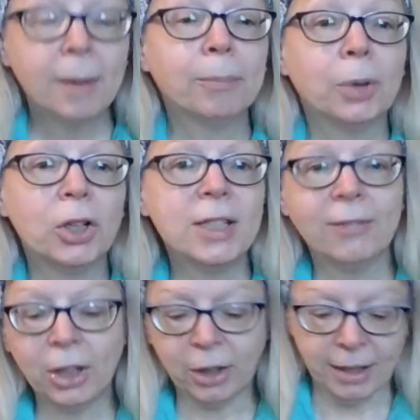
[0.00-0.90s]

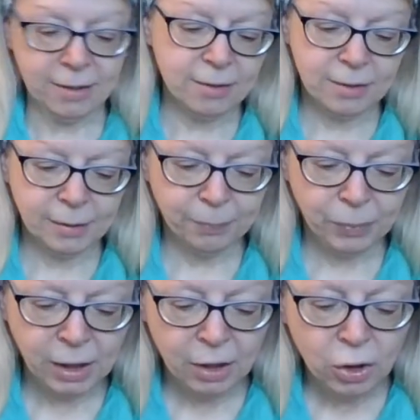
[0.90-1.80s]
Perseverance.
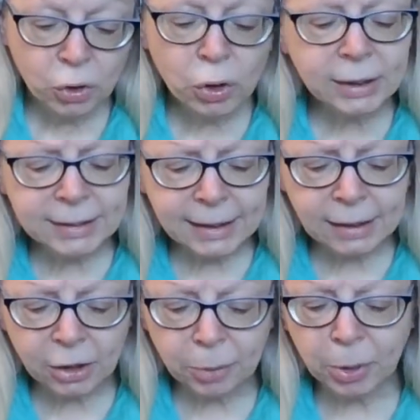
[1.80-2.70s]
Your
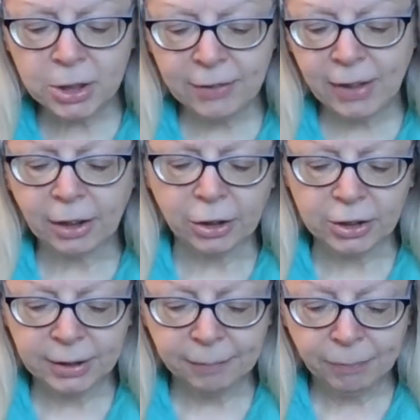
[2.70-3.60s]
diddler
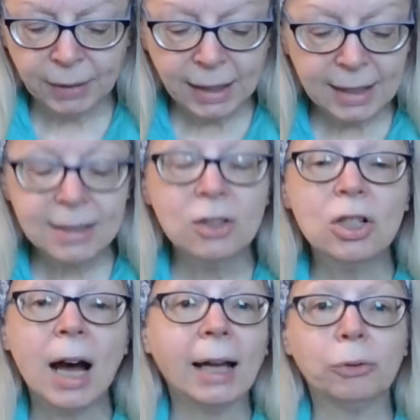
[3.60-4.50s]
perseveres. He is
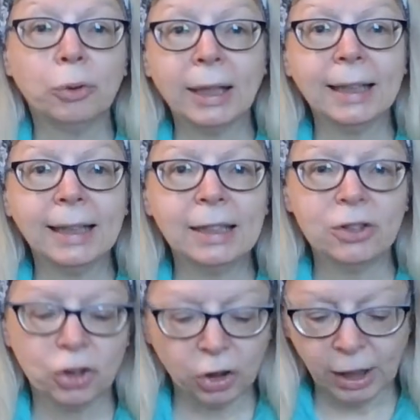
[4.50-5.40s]
not readily
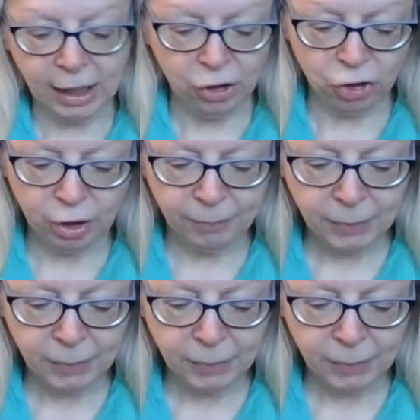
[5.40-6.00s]
discouraged.